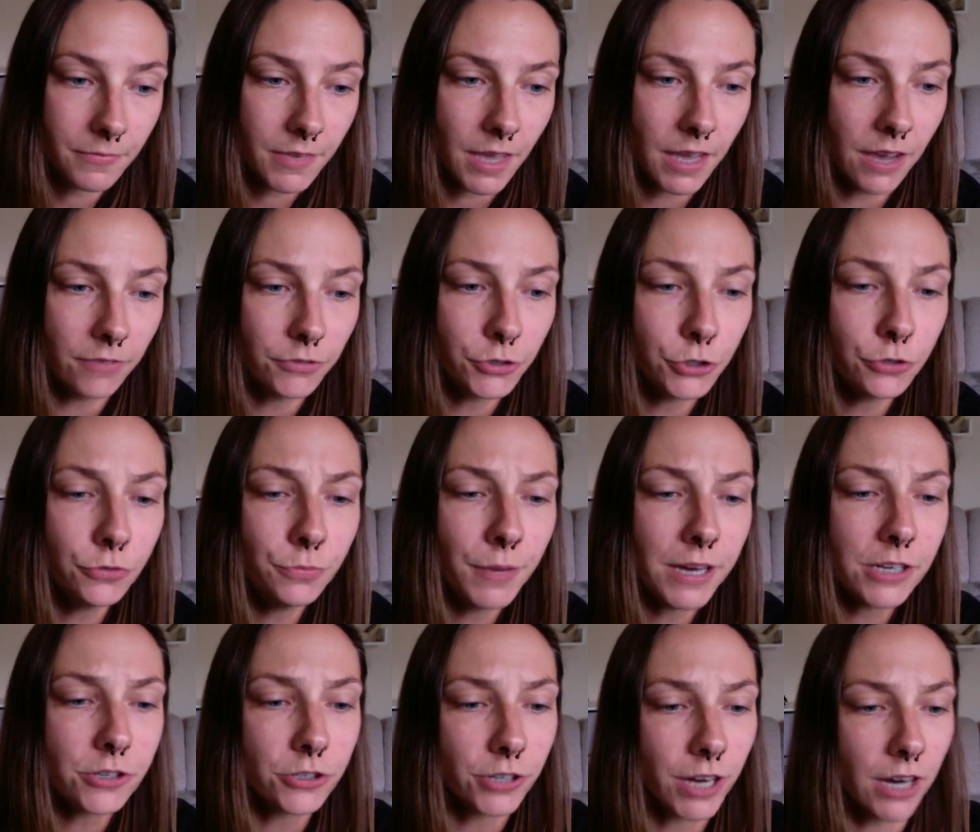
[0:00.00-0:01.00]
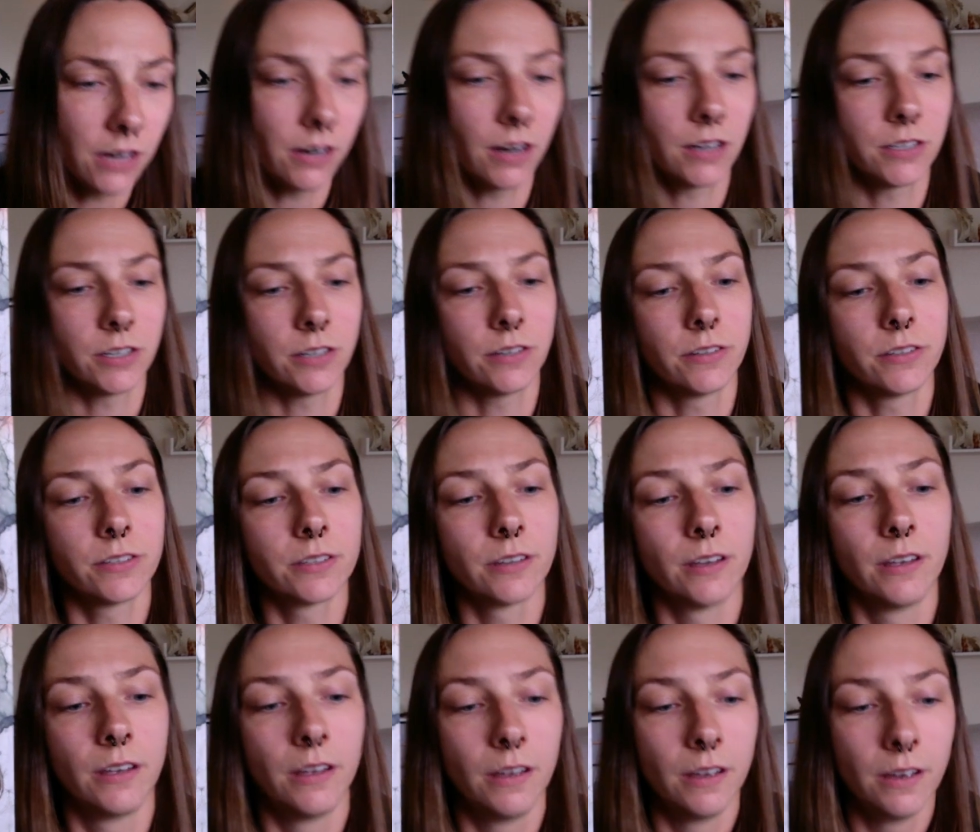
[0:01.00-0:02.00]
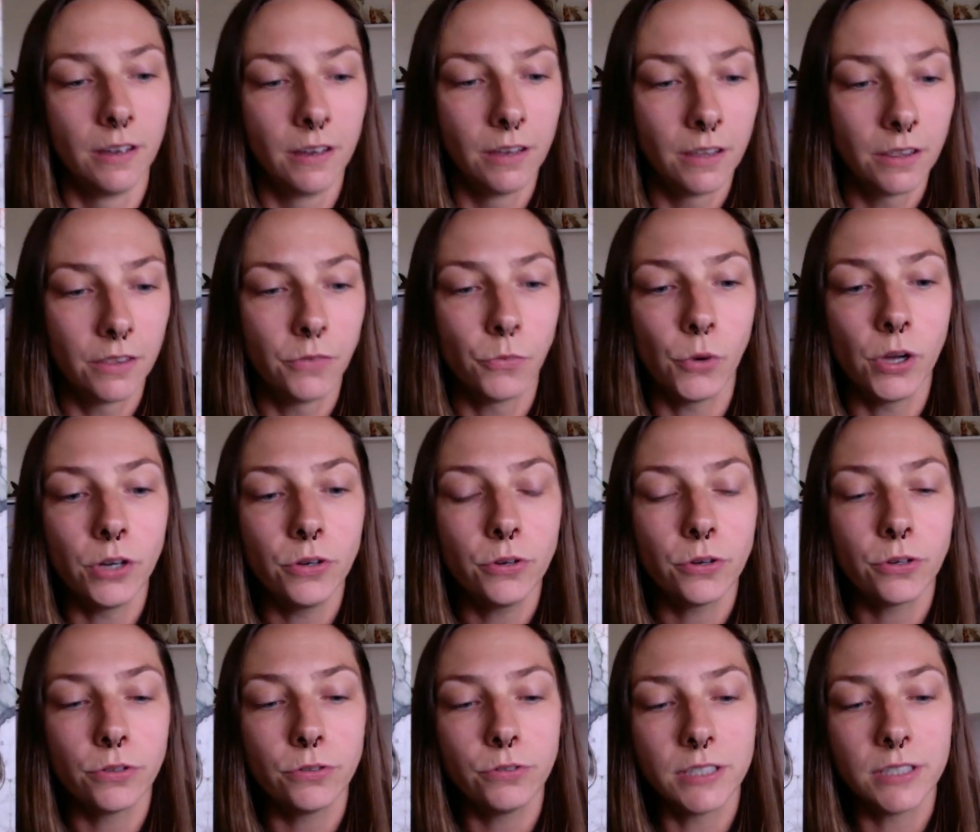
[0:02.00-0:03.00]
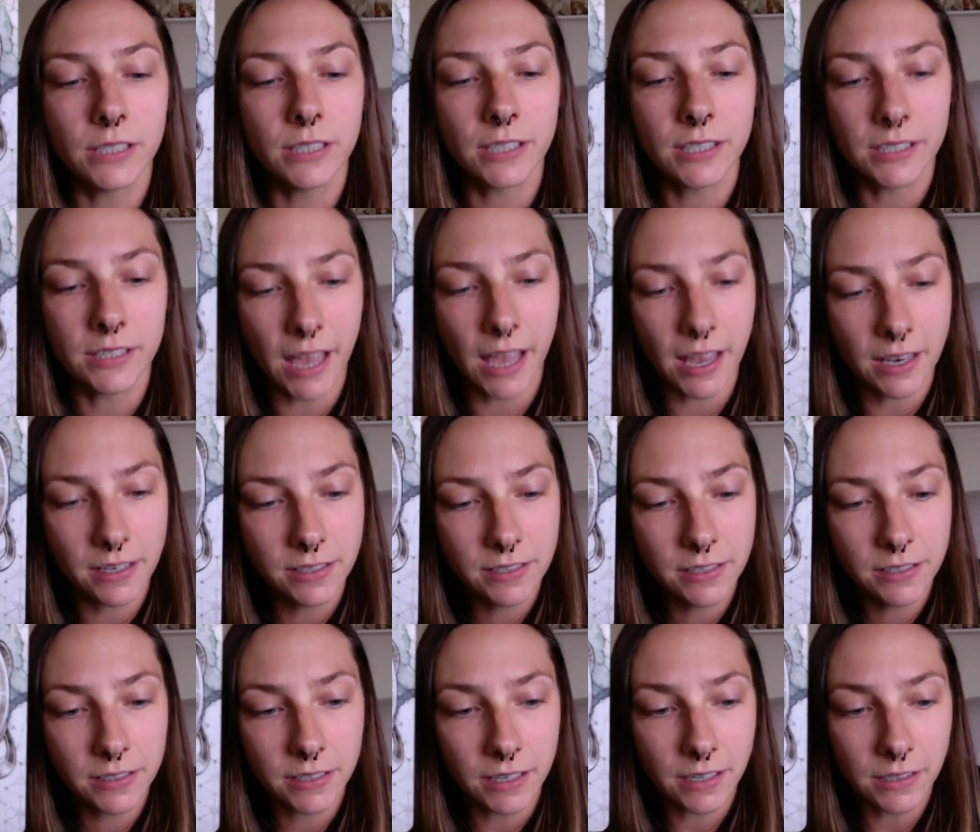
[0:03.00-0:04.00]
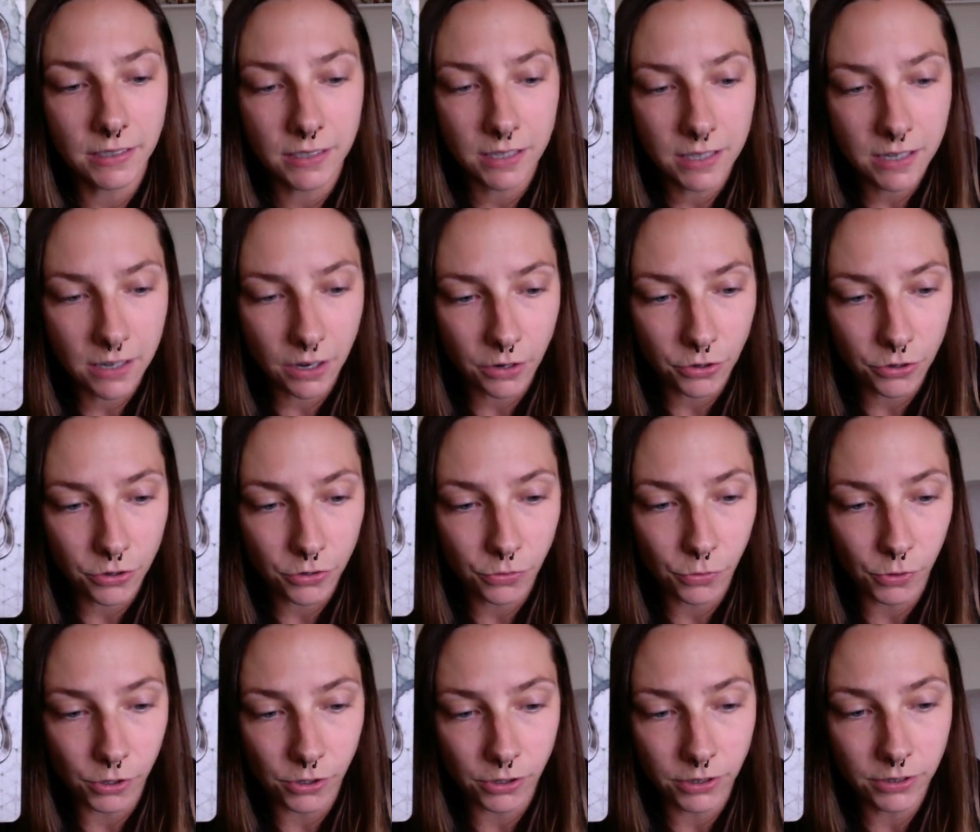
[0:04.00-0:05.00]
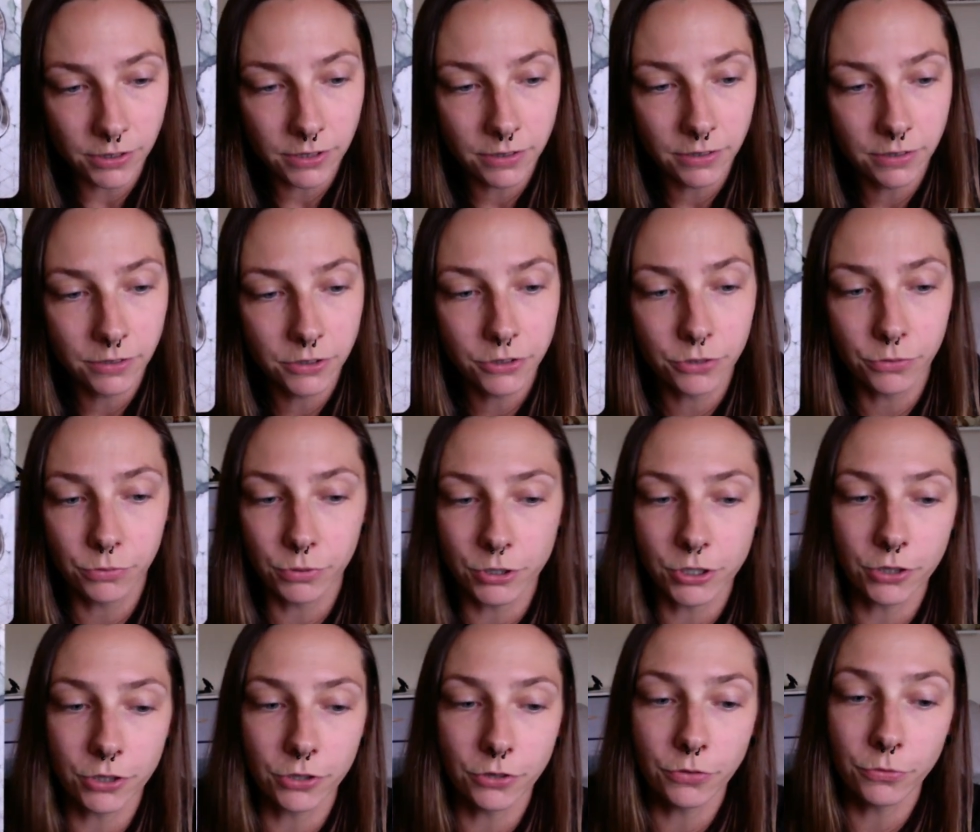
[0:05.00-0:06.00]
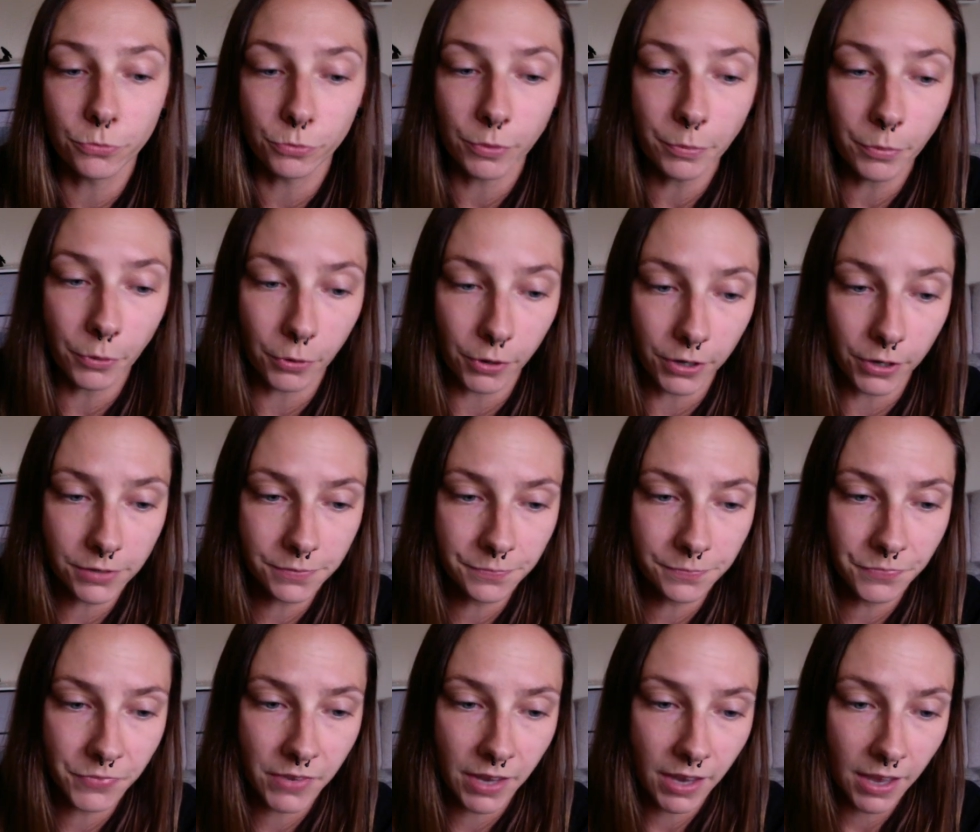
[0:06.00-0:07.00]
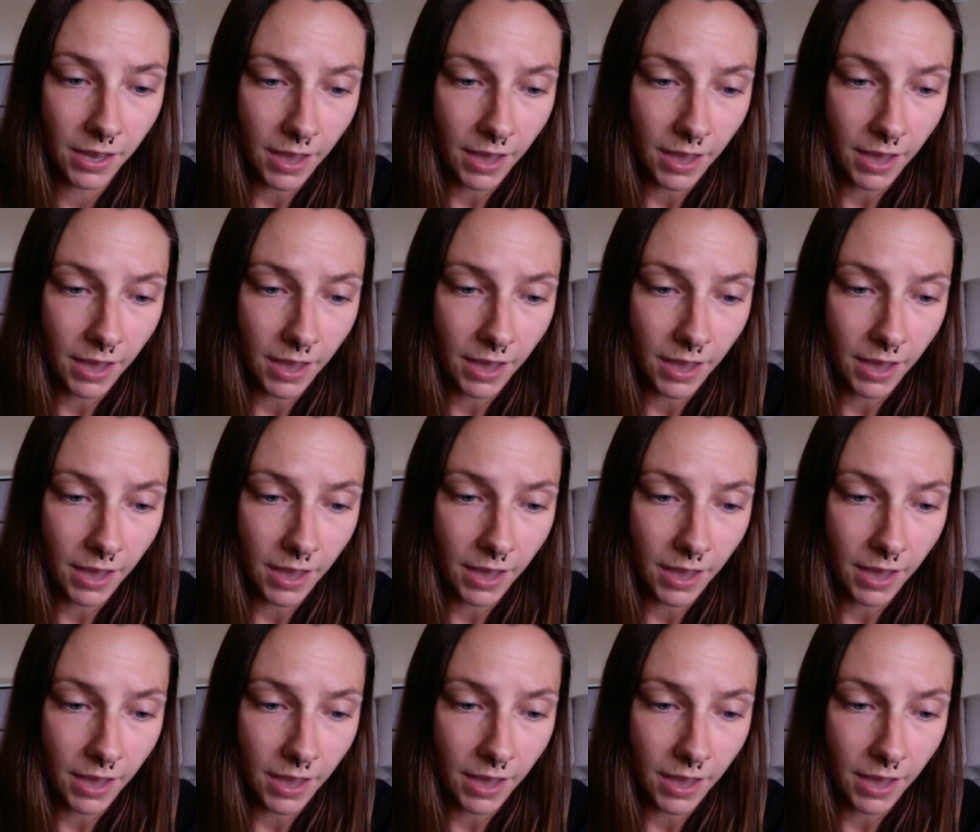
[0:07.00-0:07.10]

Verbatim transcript: have two major characters. The one who descends into the underworld to return reborn,